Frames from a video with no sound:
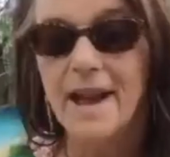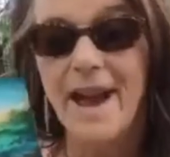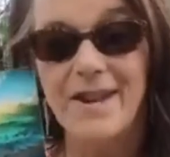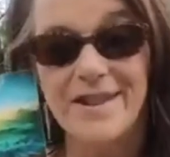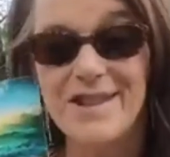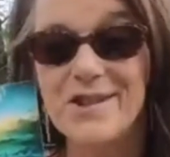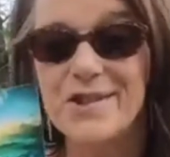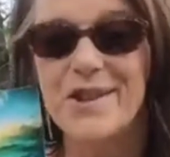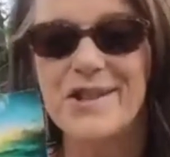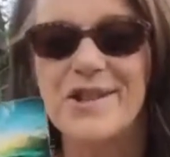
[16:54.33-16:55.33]
How can you
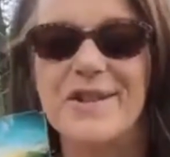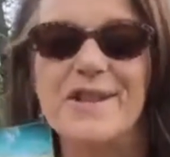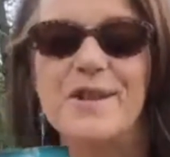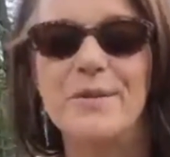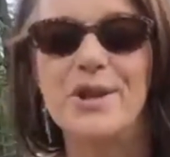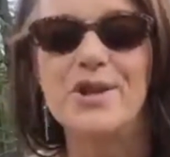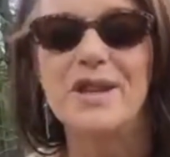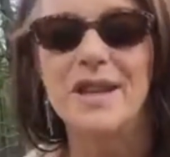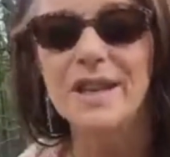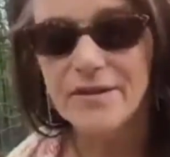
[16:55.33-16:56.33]
trust your intuition
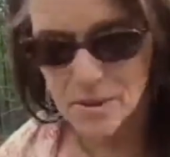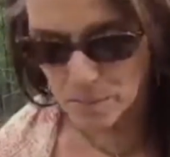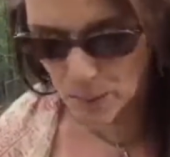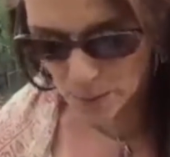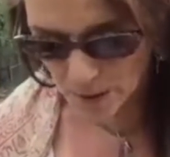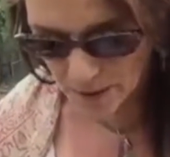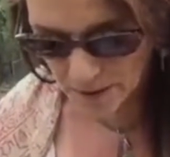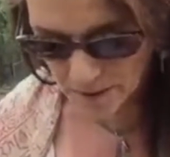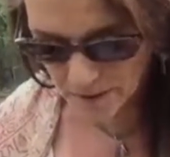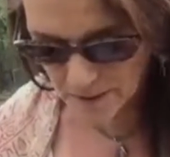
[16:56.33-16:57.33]
even more?